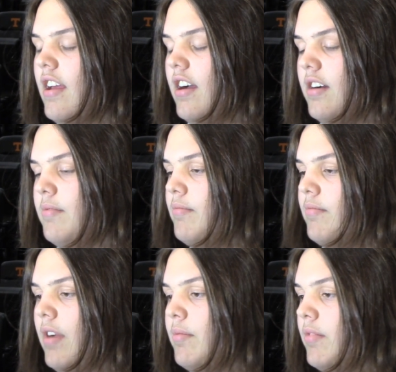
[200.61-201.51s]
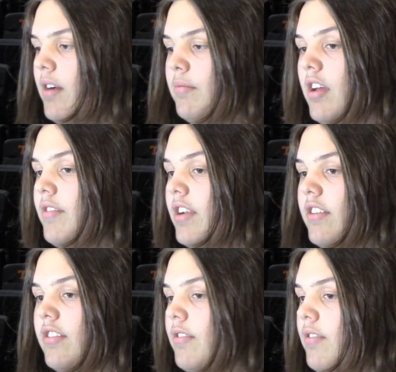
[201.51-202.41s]
Um, I'm I'm loving it
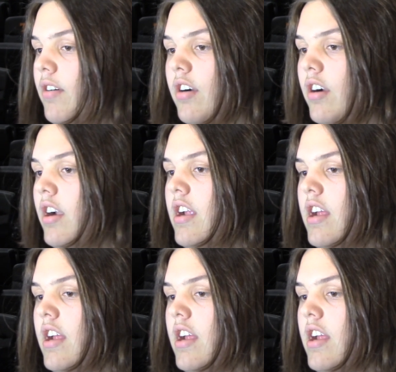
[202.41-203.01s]
so far.